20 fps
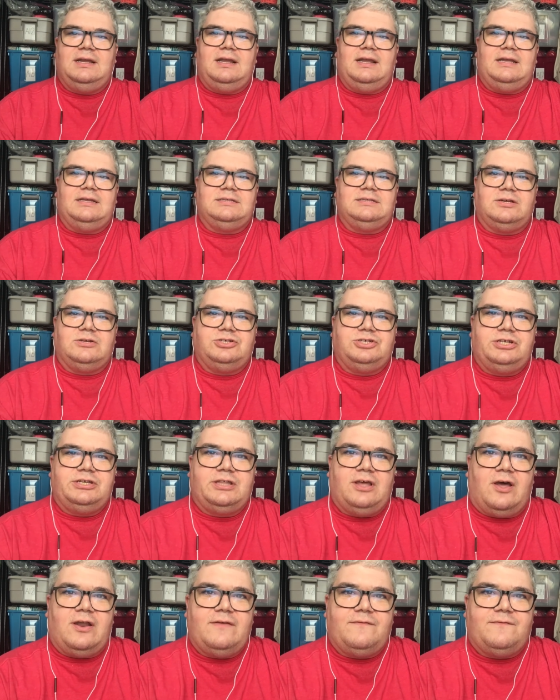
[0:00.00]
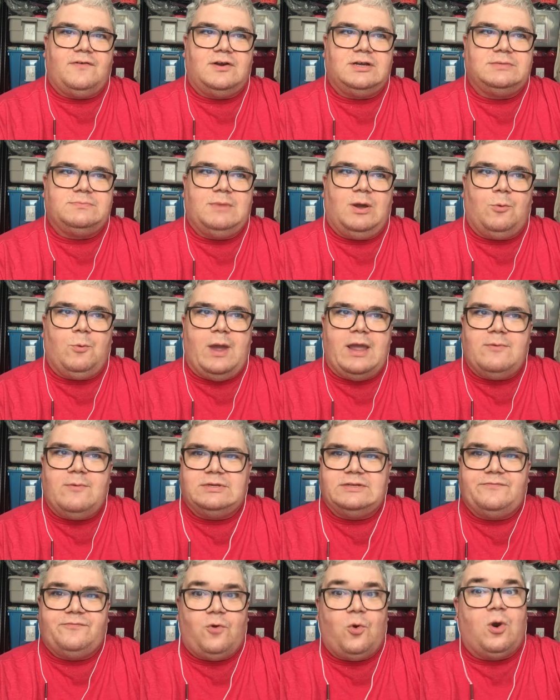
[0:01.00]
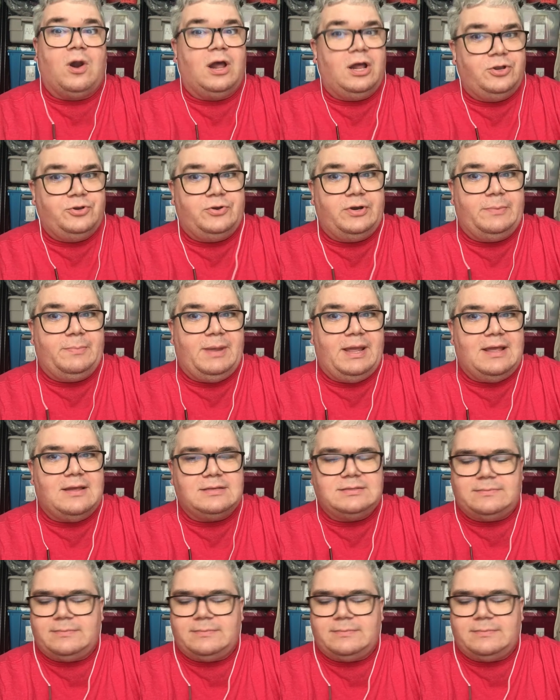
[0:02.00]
and so she thought at first my weight was 400 pounds.